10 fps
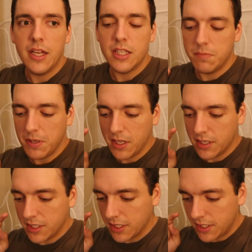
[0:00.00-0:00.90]
It's
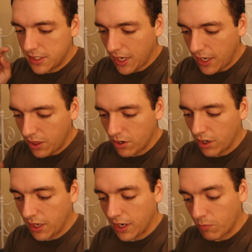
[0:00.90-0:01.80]
because it's ten
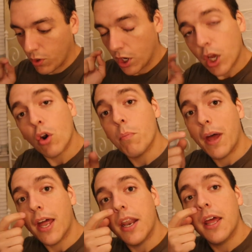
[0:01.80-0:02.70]
thirty and we're gonna go to
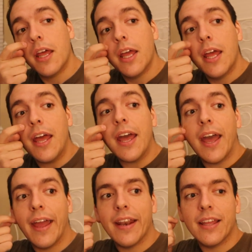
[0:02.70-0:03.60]
bed,
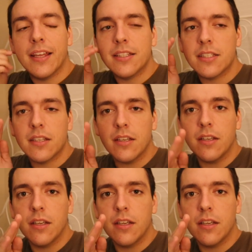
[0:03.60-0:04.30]
and it's,